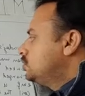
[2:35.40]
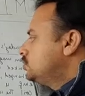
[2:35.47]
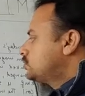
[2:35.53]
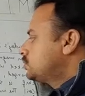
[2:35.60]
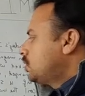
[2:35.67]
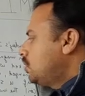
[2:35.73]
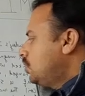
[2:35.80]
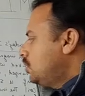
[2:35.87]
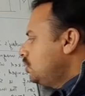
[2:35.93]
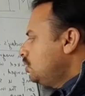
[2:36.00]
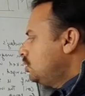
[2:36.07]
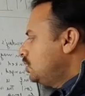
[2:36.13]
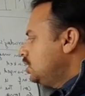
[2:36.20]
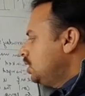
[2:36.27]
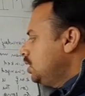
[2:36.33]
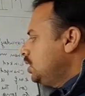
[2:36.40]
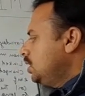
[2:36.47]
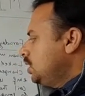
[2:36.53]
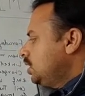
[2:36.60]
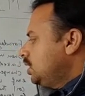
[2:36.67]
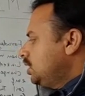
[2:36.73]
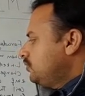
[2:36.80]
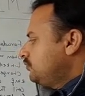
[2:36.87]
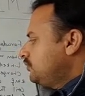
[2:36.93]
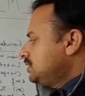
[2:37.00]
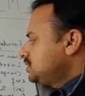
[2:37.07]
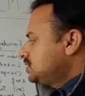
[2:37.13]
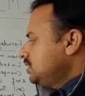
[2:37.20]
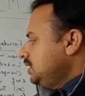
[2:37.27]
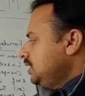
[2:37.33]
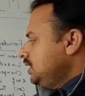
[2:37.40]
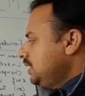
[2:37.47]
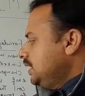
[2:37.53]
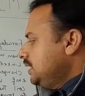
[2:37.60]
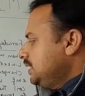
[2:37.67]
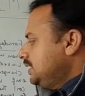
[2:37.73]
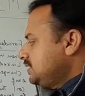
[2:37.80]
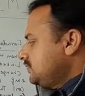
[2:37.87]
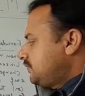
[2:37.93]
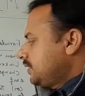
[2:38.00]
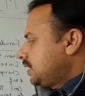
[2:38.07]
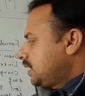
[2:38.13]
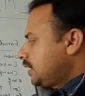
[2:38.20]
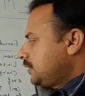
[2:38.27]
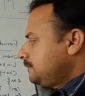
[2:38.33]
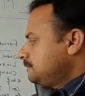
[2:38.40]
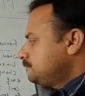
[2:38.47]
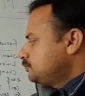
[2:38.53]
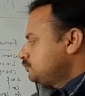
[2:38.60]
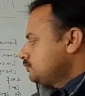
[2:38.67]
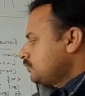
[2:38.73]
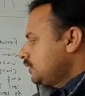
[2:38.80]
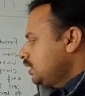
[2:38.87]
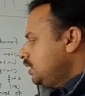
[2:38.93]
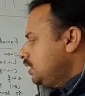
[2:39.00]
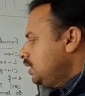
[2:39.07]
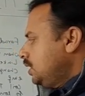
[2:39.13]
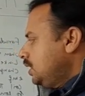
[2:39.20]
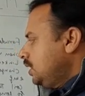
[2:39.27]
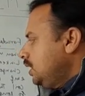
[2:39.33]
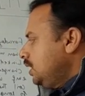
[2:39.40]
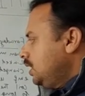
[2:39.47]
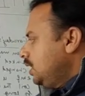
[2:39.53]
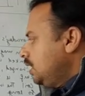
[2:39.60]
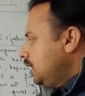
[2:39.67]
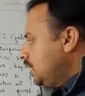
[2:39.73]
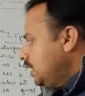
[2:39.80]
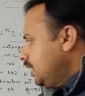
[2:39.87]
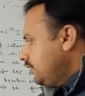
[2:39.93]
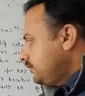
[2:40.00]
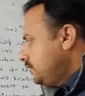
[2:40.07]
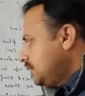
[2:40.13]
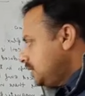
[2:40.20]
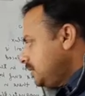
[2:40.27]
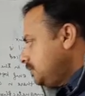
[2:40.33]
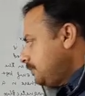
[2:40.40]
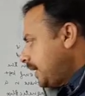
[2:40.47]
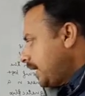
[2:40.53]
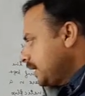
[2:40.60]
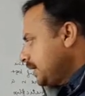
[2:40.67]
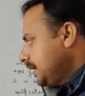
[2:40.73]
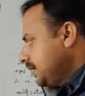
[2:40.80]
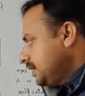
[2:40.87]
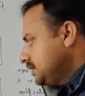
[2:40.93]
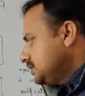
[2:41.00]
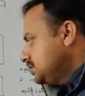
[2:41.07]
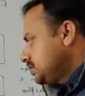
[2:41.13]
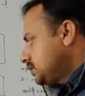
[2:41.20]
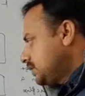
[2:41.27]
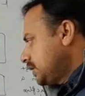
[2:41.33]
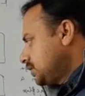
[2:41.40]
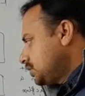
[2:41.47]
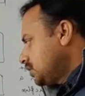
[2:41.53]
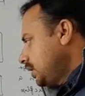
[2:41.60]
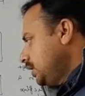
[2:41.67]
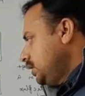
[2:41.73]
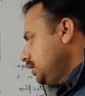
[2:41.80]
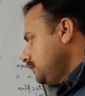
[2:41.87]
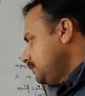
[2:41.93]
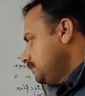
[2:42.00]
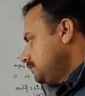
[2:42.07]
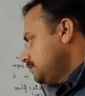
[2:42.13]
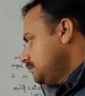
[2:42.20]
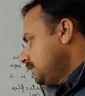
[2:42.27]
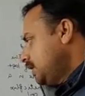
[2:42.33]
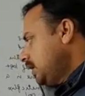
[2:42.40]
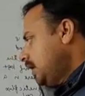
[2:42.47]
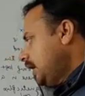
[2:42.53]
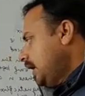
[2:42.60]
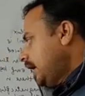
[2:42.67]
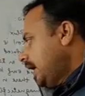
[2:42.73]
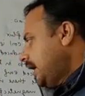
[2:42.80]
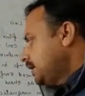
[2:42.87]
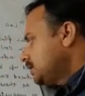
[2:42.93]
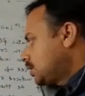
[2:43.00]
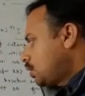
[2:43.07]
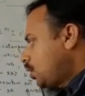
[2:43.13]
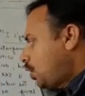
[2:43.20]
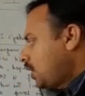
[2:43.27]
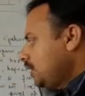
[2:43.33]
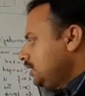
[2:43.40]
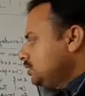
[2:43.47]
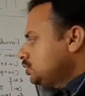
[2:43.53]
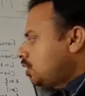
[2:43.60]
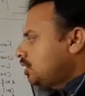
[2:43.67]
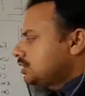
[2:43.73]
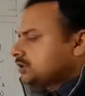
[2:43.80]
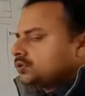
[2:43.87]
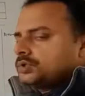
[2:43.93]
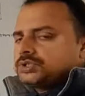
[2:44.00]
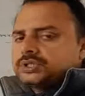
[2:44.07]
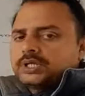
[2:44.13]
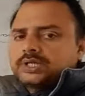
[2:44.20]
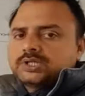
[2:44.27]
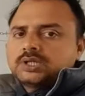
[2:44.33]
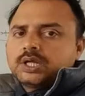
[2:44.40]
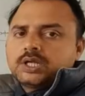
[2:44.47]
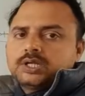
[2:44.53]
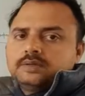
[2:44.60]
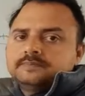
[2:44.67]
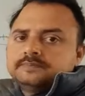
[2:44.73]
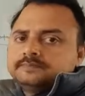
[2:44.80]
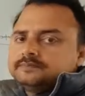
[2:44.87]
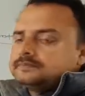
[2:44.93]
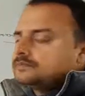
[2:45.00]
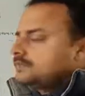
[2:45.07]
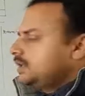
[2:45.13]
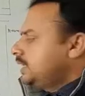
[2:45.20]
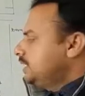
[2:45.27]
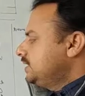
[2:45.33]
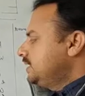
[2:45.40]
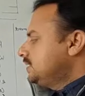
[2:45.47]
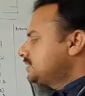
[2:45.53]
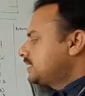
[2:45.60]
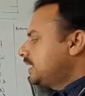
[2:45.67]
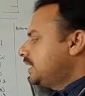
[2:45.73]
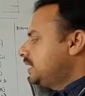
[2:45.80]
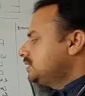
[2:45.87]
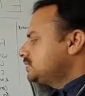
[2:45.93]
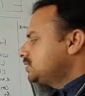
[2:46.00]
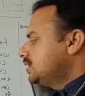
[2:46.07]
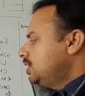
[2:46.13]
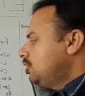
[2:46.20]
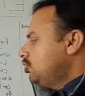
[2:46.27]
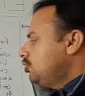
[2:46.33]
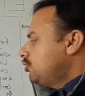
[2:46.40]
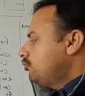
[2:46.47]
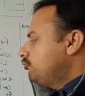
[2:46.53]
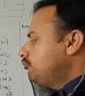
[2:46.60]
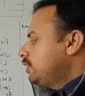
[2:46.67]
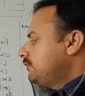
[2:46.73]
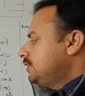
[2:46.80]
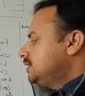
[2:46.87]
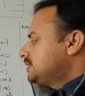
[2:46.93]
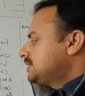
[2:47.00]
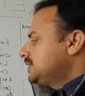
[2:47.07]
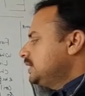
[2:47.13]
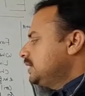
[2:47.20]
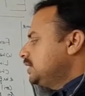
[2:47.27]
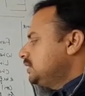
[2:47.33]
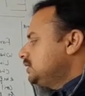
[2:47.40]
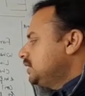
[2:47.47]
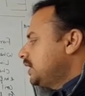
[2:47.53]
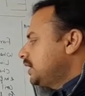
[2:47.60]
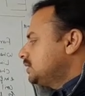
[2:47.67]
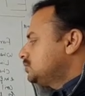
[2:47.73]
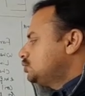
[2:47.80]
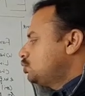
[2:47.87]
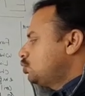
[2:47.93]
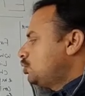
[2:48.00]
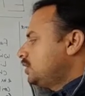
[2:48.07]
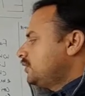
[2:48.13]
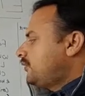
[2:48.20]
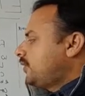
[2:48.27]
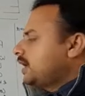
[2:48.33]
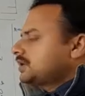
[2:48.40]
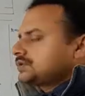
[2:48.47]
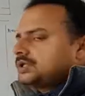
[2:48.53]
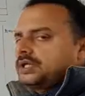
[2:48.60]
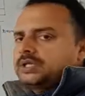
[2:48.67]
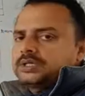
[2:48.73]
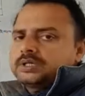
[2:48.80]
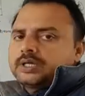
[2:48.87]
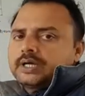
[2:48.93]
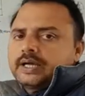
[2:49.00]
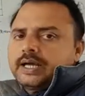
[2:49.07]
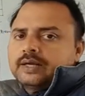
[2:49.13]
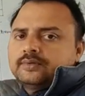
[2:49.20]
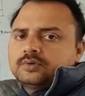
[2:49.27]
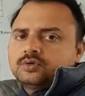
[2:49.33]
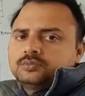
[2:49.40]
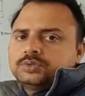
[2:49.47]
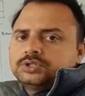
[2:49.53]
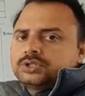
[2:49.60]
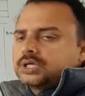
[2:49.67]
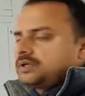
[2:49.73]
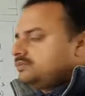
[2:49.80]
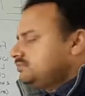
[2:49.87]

So if we see in this figure, if the magnet is stationary and the coil is also stationary, in this case we will see there is no deflection in the galvanometer.